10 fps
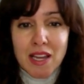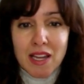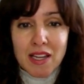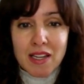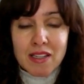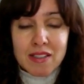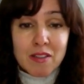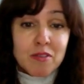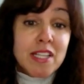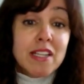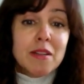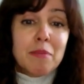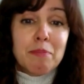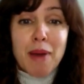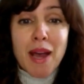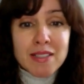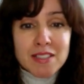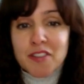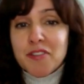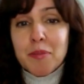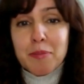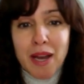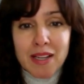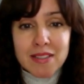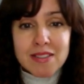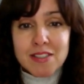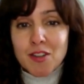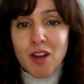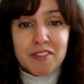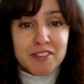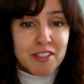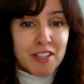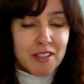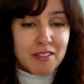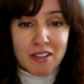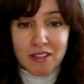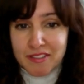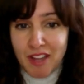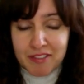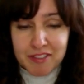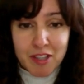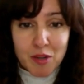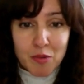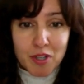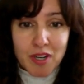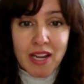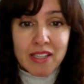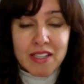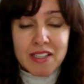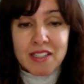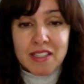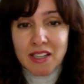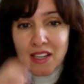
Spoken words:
and I would take the best of the best, after they were edited,